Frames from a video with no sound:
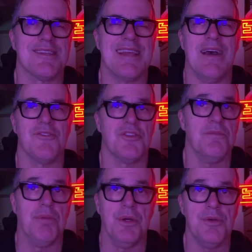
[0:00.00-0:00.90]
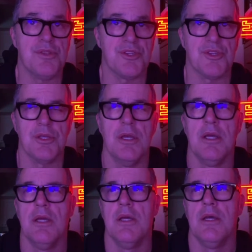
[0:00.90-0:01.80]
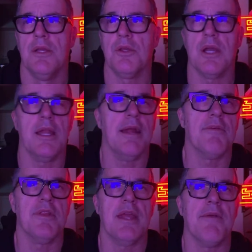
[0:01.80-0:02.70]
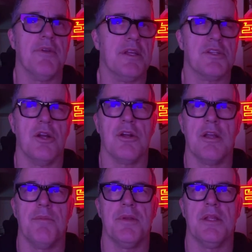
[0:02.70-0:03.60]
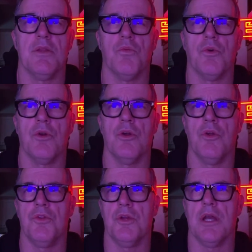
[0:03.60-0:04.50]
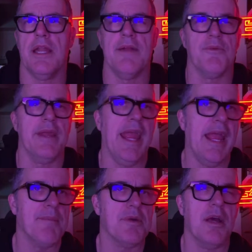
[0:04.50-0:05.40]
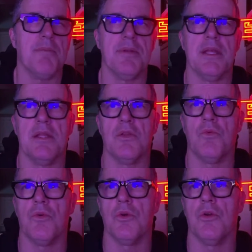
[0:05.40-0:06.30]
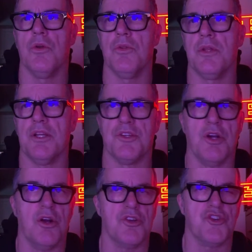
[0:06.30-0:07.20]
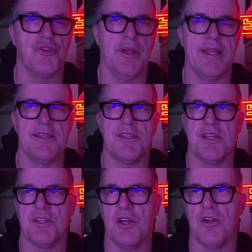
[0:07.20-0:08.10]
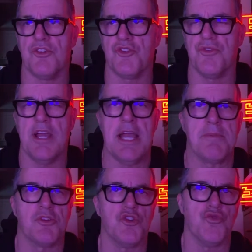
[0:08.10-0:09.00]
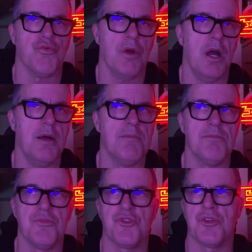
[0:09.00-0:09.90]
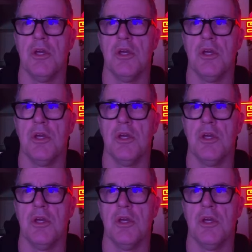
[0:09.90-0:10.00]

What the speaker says: thousand booths. You got every guitar company in the world. You got every amp company in the world. Guitar strings, guitar straps, drums,